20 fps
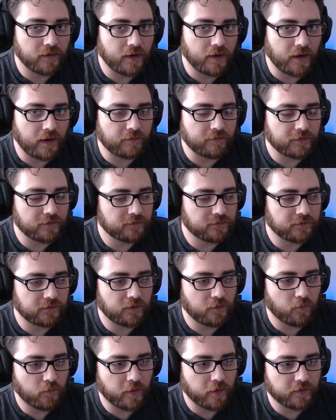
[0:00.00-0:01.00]

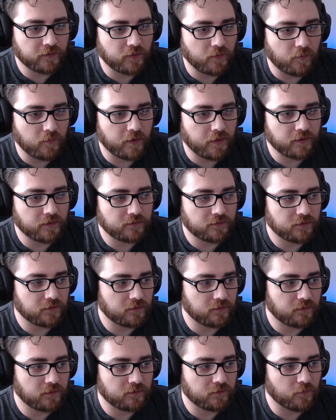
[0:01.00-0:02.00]
Obviously, 1-to-1 is
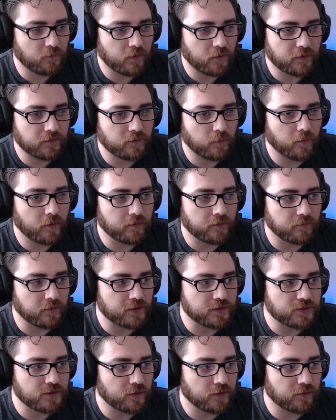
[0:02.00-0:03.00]
a 1-to-1
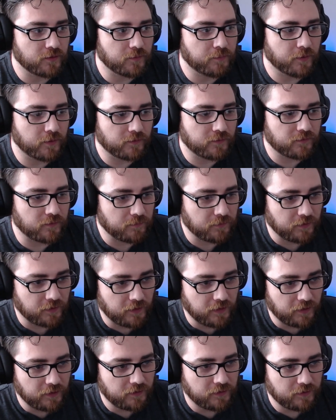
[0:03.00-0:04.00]
ratio. You put something
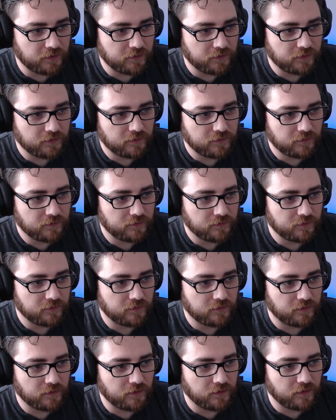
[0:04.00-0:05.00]
in it,
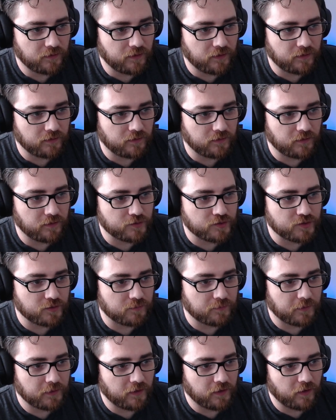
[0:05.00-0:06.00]
and there should
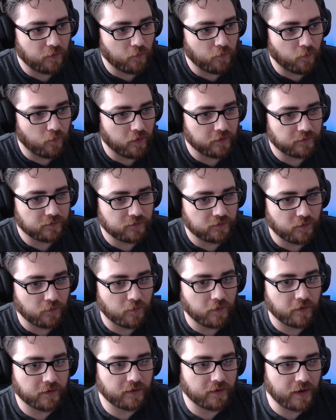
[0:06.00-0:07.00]
be a
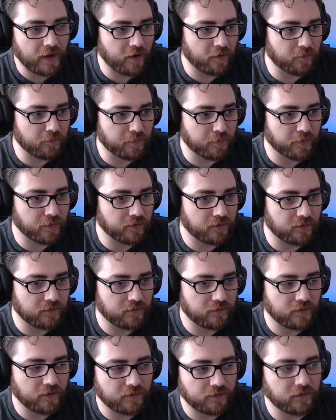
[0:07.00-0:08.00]
1-to-1 output
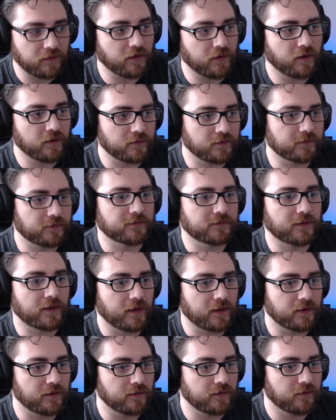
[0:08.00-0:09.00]
on the other
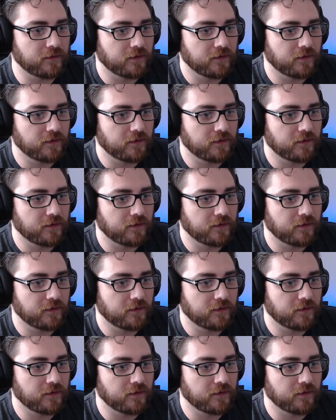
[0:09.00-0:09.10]
side.